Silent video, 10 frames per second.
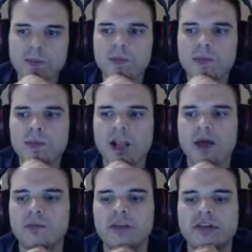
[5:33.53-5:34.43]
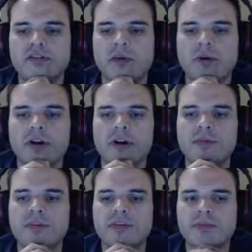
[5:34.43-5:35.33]
And we don't want
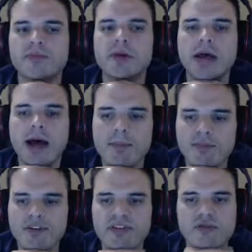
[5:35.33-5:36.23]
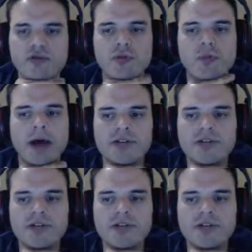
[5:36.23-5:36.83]
abusing Blizzard too much.